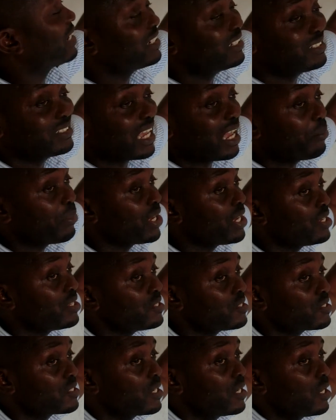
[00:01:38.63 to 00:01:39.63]

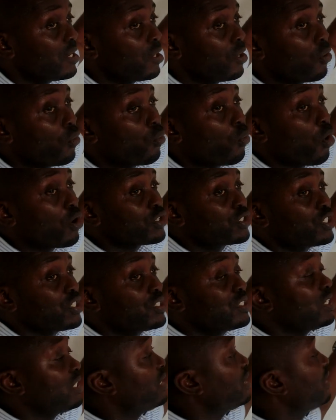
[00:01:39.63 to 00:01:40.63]
determines
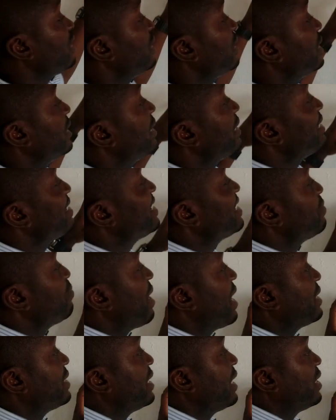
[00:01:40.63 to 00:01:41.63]
quantity
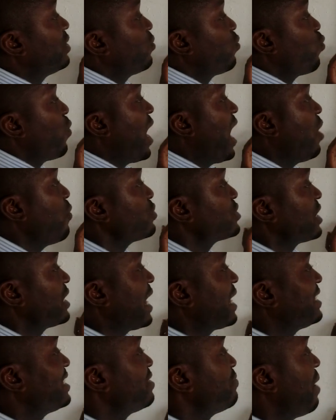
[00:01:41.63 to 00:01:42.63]
demanded. Why we say
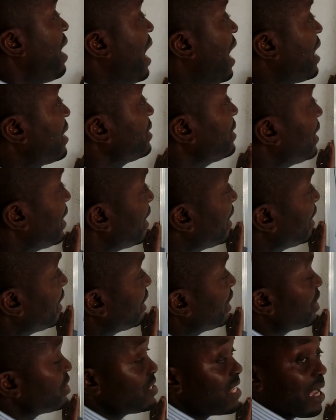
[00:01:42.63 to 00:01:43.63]
that demand
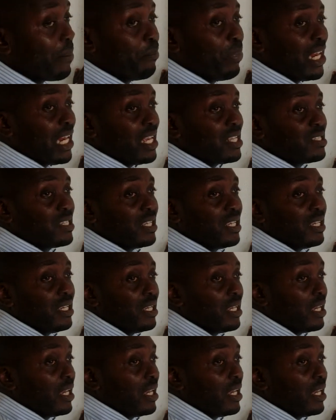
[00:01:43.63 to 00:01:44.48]
is the ability,